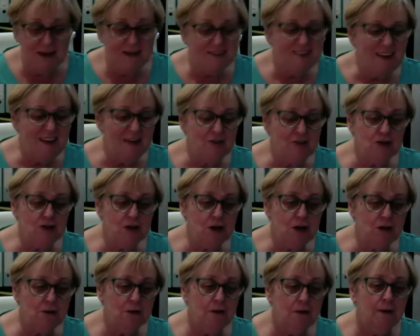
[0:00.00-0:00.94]

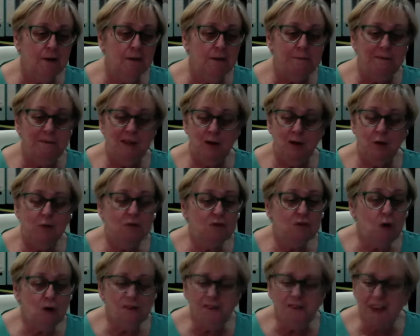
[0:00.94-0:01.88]
attention. You know, we've
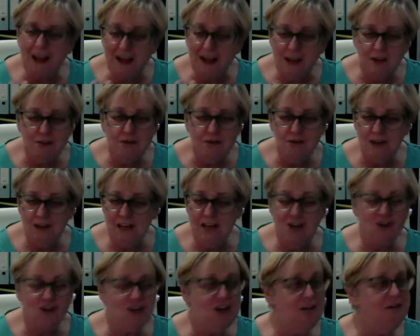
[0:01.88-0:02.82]
got fires
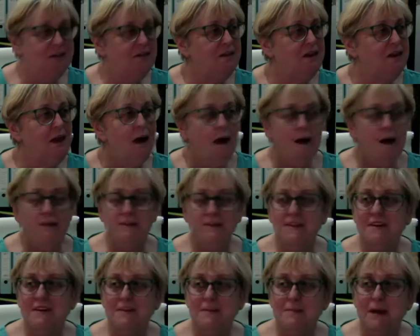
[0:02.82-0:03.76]
raging, the
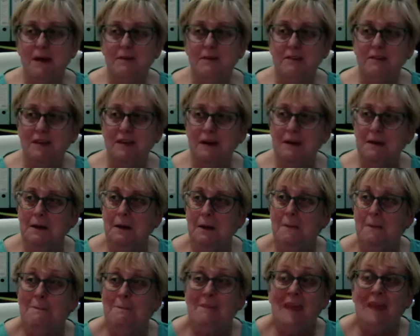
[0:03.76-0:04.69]
Arctic's melting.
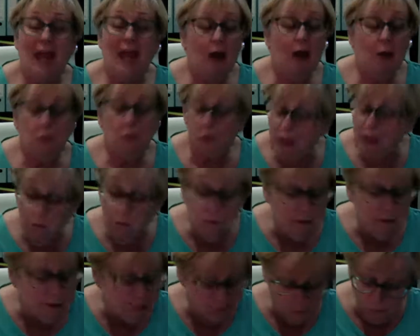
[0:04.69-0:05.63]

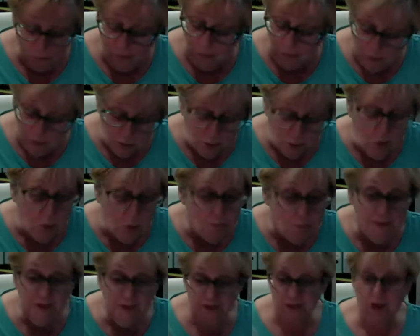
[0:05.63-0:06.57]
We will come
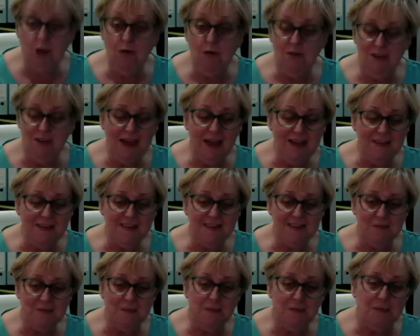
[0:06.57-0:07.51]
through
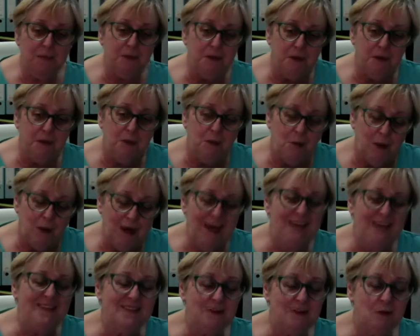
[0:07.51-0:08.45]
this, but the
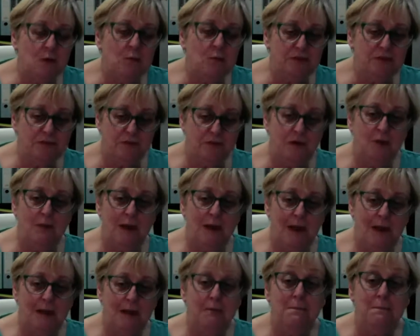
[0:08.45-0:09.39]
way to come through
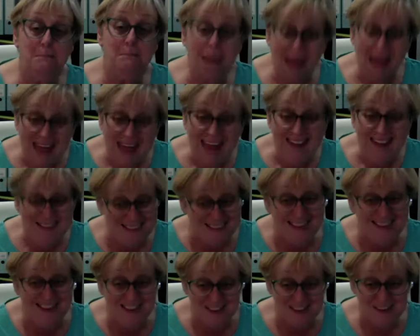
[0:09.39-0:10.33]
it
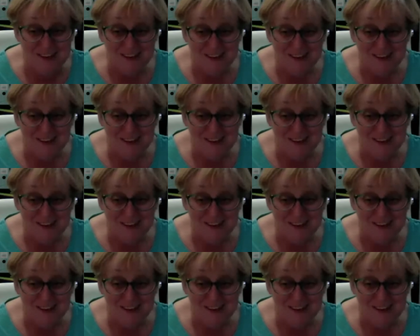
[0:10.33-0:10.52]
best